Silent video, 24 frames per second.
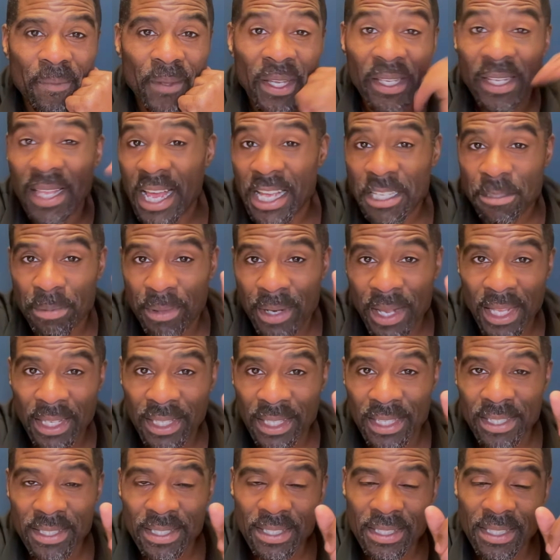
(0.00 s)
Last but not
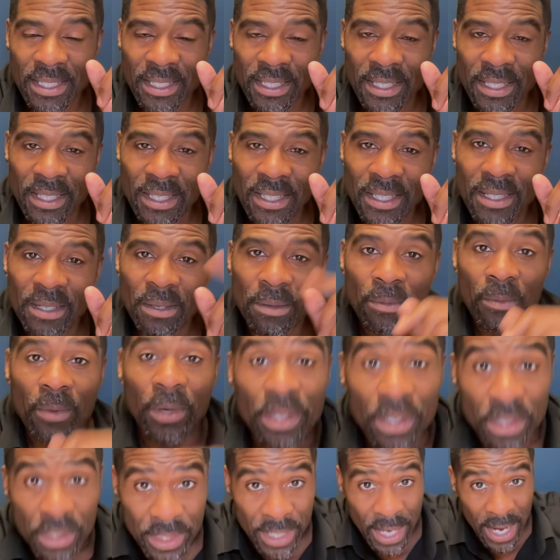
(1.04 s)
least, when
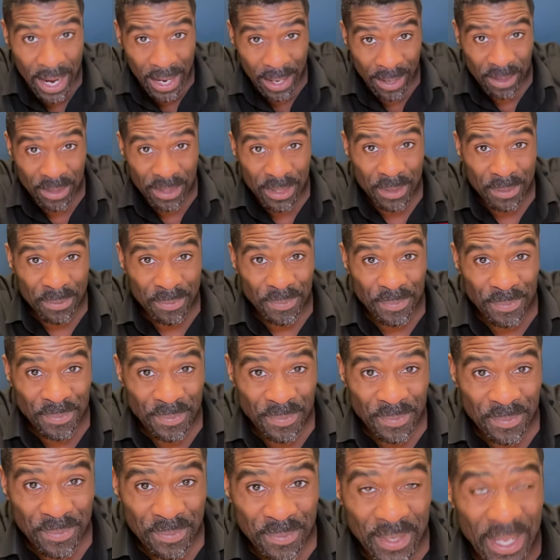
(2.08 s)
you're tired.
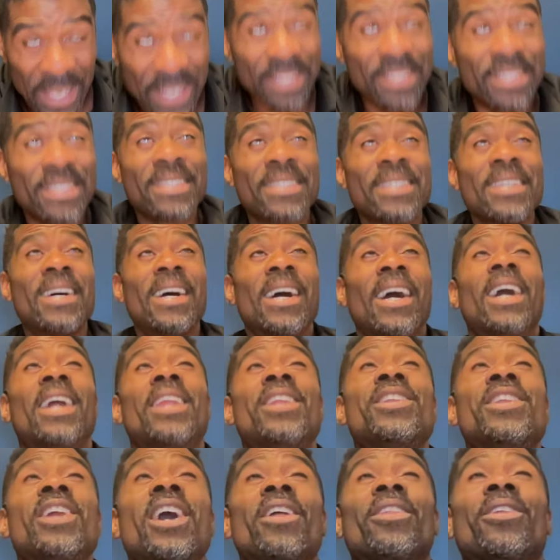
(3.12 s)
That is
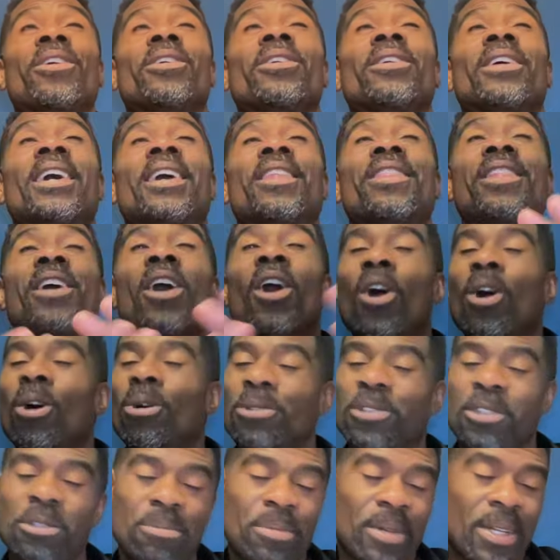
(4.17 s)
another and the
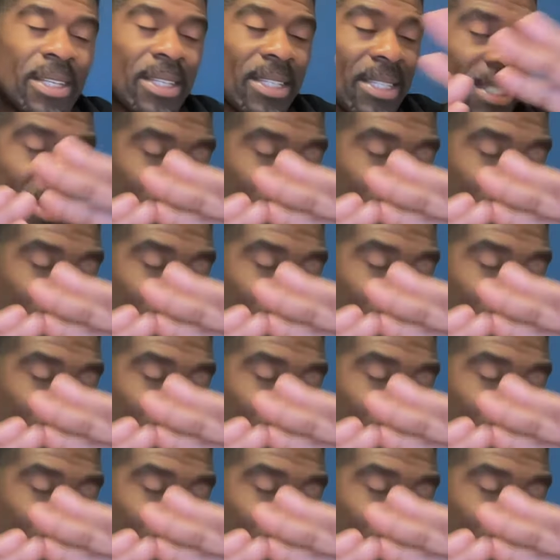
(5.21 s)
ultimate